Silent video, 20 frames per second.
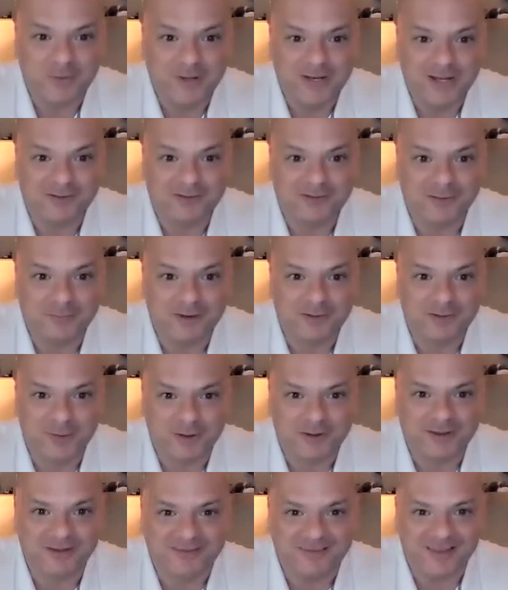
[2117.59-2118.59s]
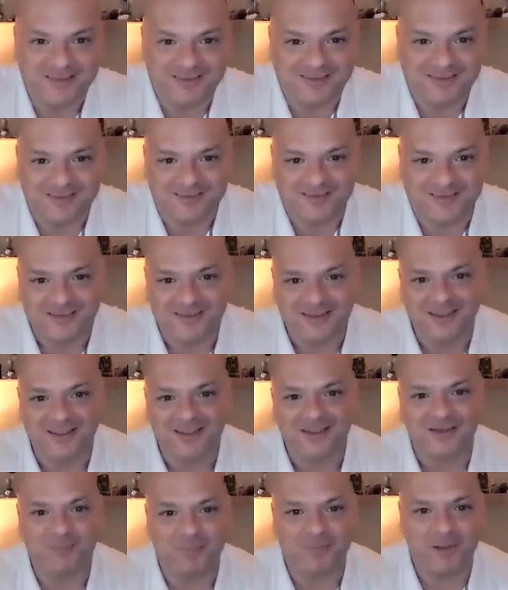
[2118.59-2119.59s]
We need so much more consensus
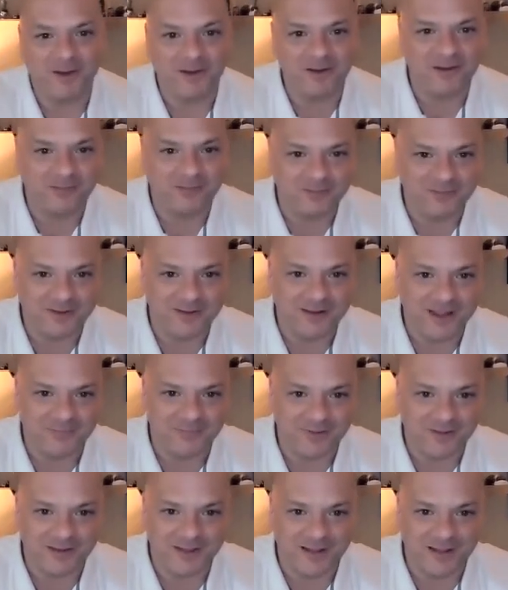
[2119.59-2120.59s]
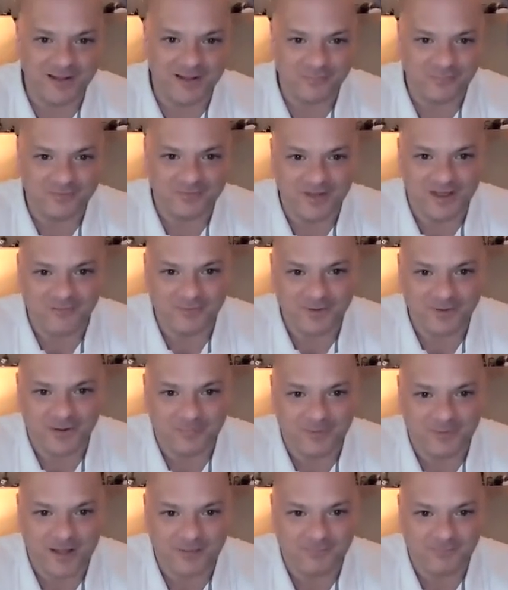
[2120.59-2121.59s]
comparatively to everything else with solving our
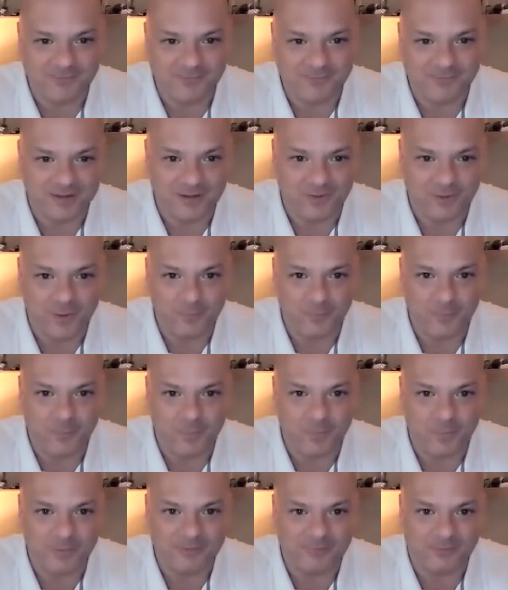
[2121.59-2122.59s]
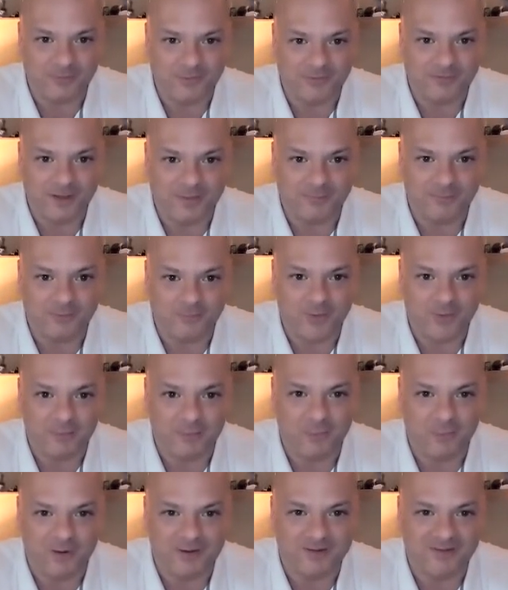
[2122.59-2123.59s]
problems. Because like global warming, for example, if we had
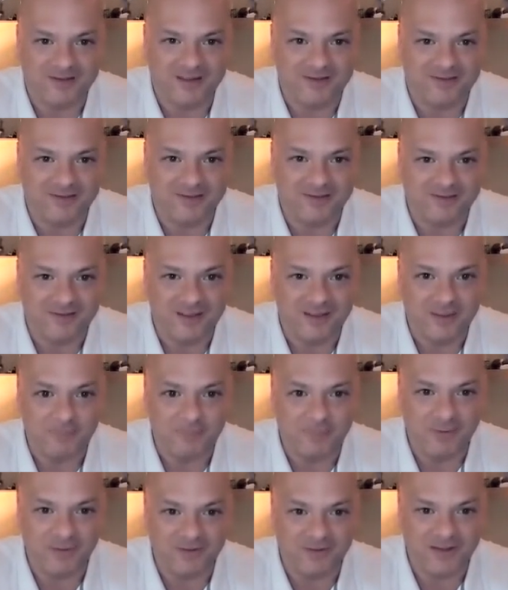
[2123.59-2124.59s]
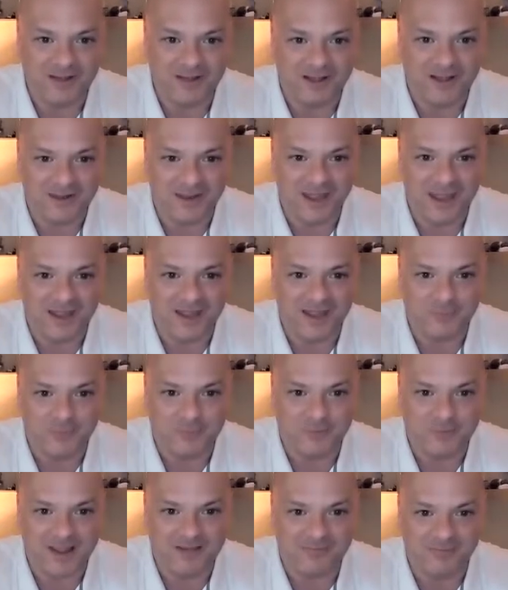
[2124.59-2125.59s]
more consensus building on that, we
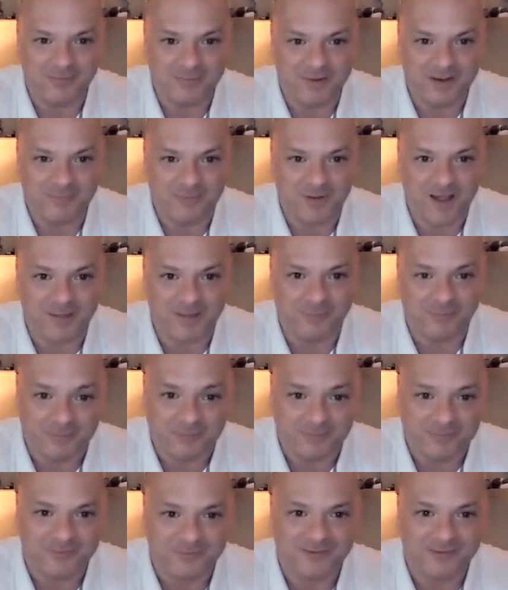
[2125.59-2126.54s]
wouldn't have so many problems.